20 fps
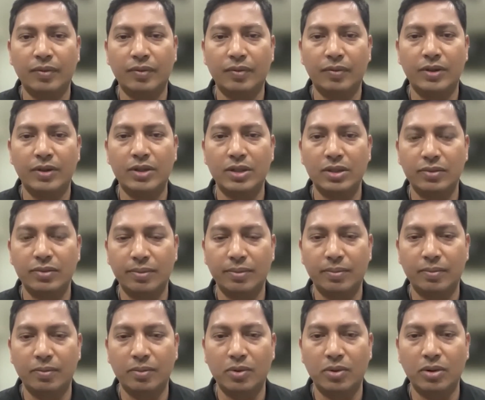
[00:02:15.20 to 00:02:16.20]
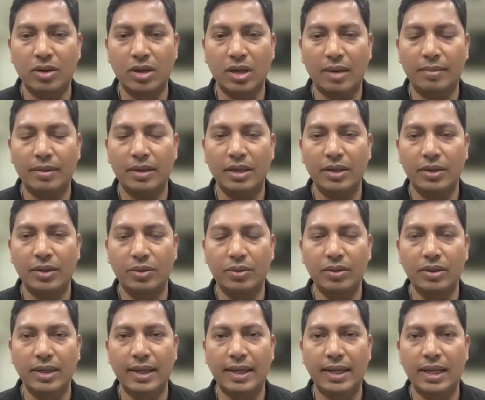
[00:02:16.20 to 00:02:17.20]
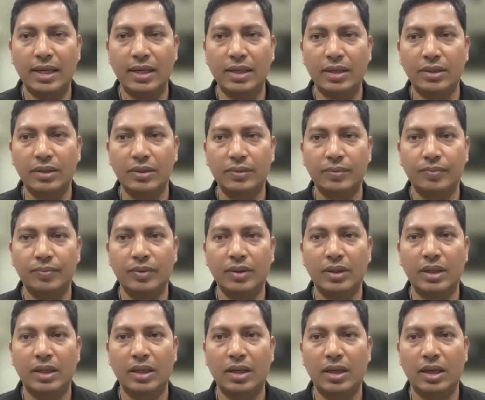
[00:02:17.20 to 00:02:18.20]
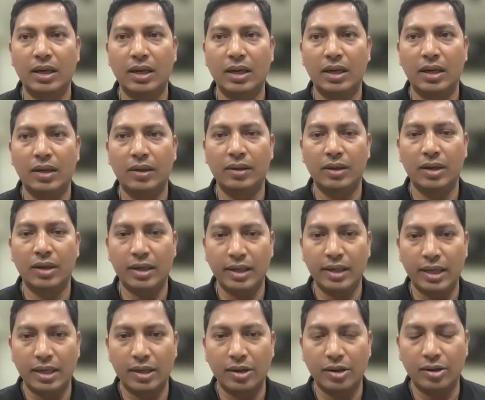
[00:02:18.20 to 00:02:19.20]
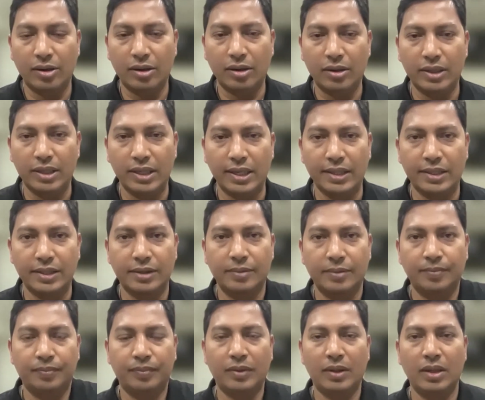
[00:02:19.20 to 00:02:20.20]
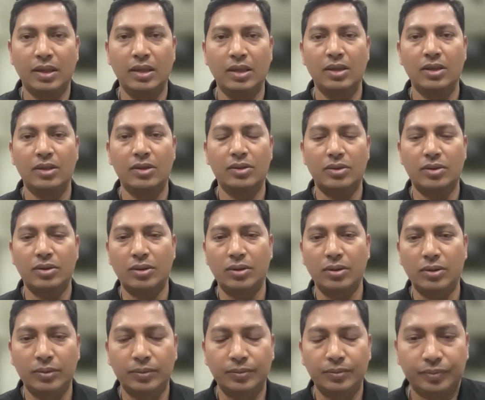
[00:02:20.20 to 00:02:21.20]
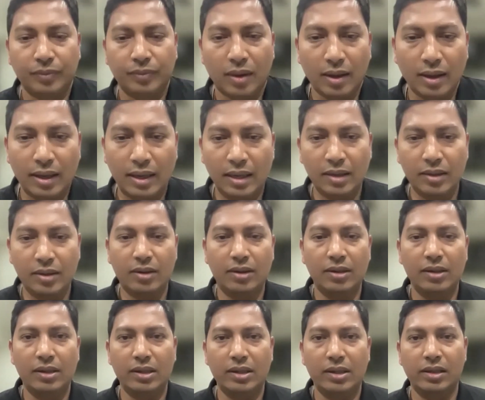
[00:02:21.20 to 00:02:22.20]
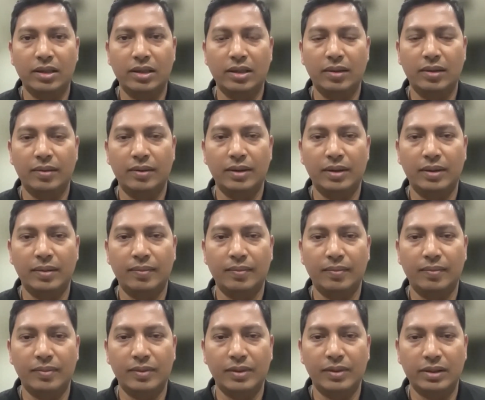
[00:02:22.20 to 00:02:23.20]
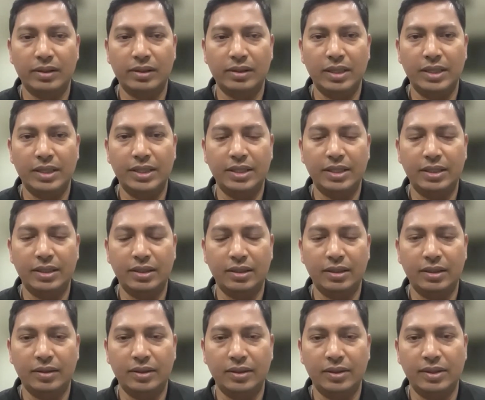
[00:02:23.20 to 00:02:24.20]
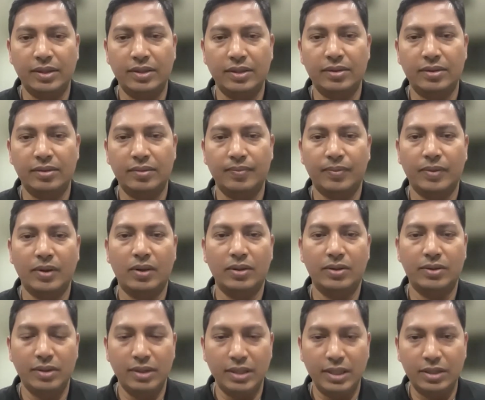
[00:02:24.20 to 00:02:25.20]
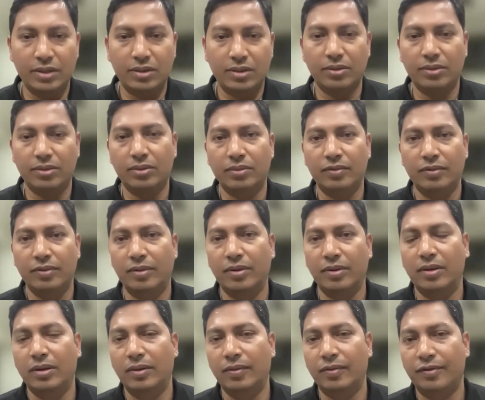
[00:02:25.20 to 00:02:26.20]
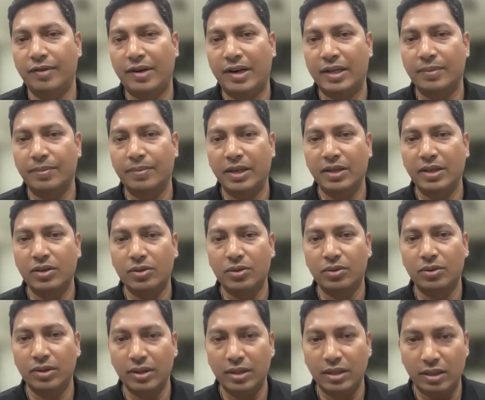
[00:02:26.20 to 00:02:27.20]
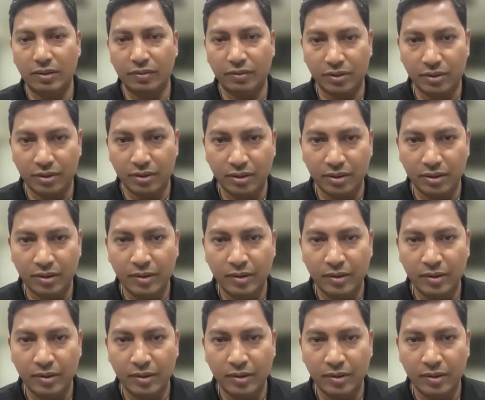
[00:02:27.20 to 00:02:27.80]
which is more commonly known, and non-alcohol related. So alcohol related disease also leads to fat being stored in the liver.